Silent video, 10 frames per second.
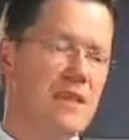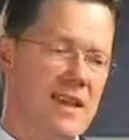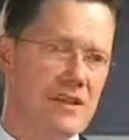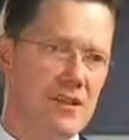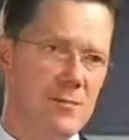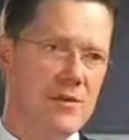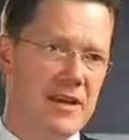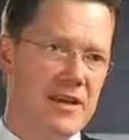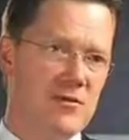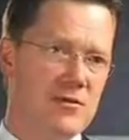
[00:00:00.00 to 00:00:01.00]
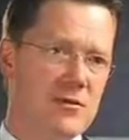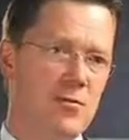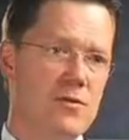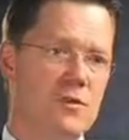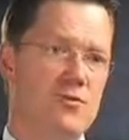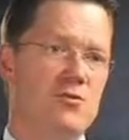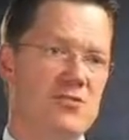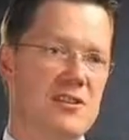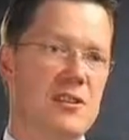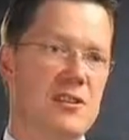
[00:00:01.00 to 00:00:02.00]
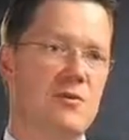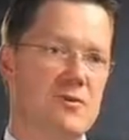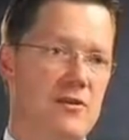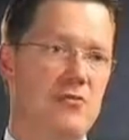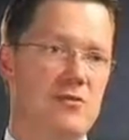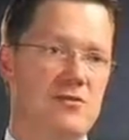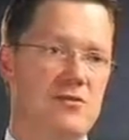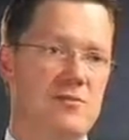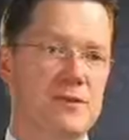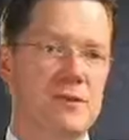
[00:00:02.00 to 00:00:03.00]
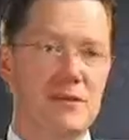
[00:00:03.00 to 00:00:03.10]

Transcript: and come together with an understanding of what that role is going to be